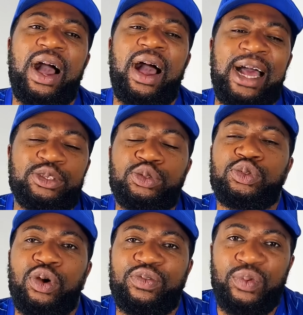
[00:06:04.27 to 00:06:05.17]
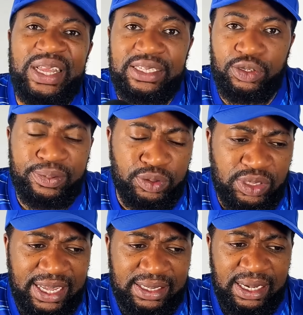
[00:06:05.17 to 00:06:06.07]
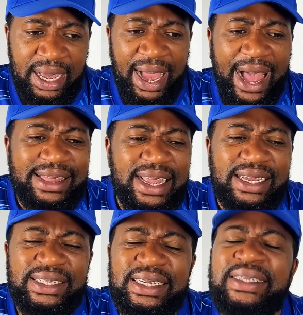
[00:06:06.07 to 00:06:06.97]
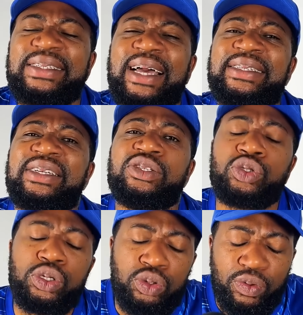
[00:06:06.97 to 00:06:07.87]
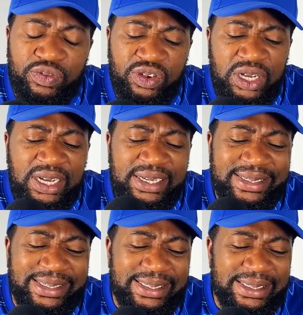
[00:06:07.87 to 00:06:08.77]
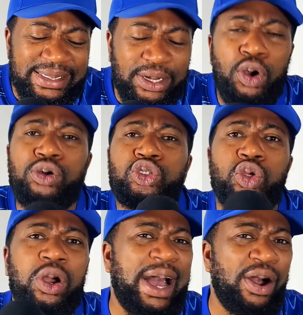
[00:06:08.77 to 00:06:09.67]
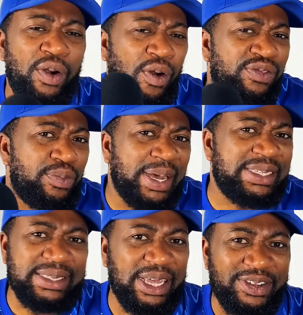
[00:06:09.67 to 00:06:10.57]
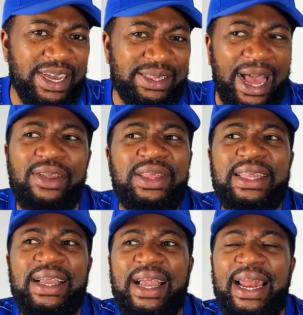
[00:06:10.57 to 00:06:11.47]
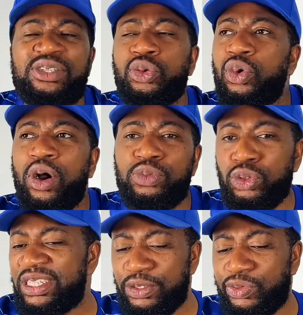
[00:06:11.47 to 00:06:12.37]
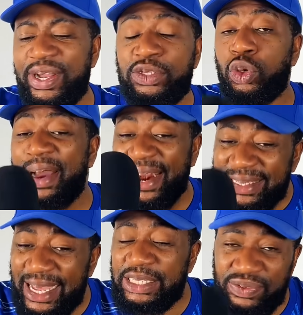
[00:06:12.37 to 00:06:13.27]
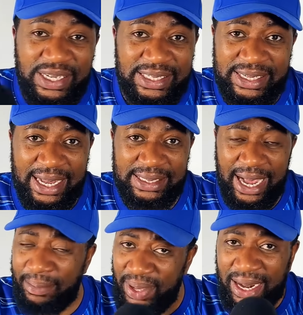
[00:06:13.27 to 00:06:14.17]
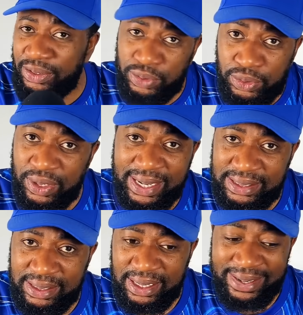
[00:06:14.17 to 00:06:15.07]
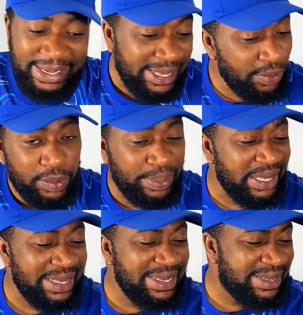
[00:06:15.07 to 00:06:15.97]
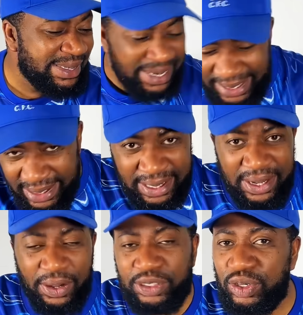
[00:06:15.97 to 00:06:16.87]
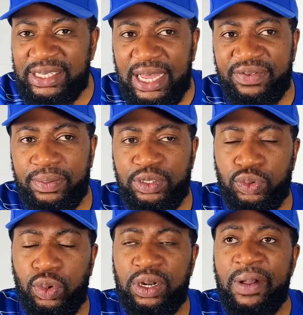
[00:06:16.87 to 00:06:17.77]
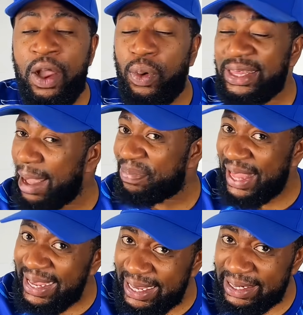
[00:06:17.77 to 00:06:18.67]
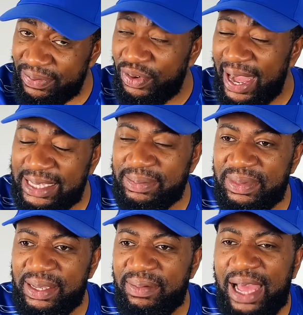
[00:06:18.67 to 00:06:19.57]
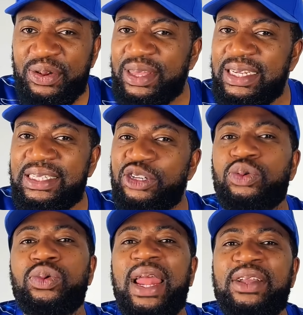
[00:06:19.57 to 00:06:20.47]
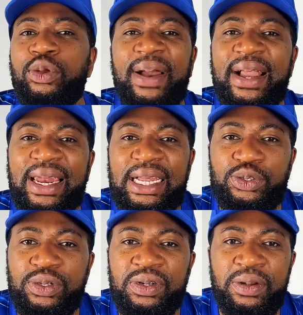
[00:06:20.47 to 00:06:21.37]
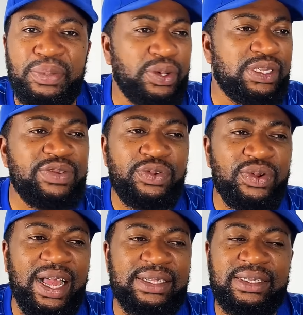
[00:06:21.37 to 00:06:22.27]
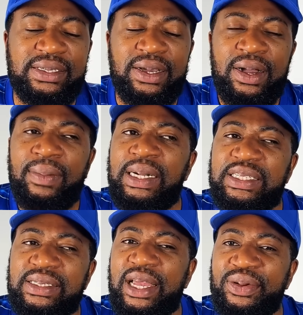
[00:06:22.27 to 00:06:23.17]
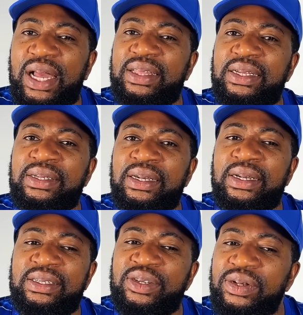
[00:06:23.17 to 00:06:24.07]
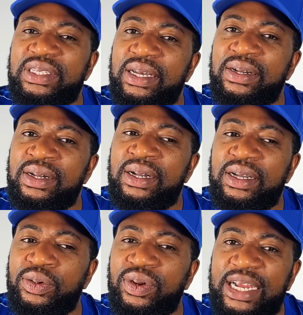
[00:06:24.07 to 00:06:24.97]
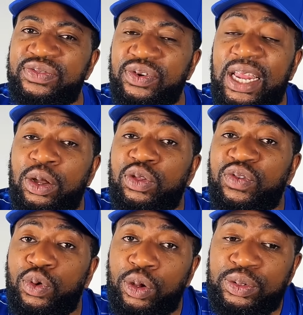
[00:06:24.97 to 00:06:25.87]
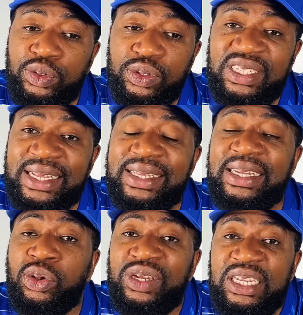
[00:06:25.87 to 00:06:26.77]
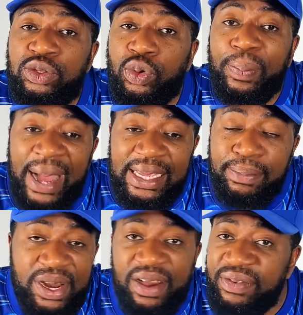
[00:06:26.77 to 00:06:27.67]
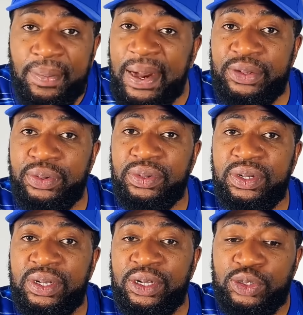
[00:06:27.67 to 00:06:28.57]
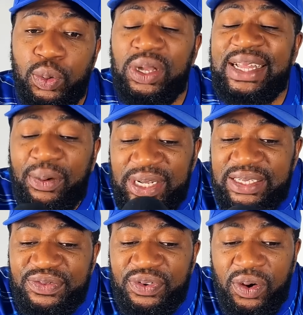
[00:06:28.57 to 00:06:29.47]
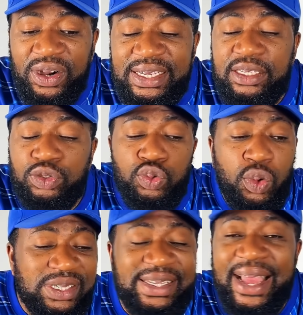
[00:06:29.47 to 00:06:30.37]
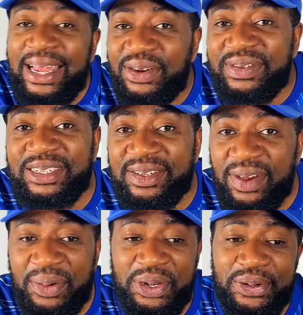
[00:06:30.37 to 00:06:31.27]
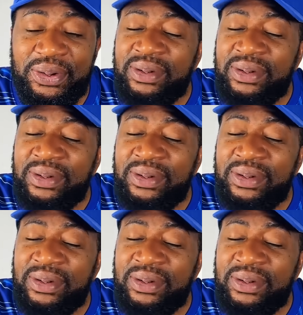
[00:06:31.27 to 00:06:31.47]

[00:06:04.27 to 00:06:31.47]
attitude of when he's substituted. I think this is as a result of the culture of Manchester United. I don't think Garnacho will come to Chelsea when Enzo Maresca is fully in charge and be allowed to do that. He will be easily ostracized from the squad. What I'm thinking, if you ask me, I don't think Chelsea would like to buy Garnacho because if you look at it, Manchester United did not sell Rashford. A lot of clubs knows that they don't need to buy a player from Man U. So what they are waiting for is towards the end of the transfer window,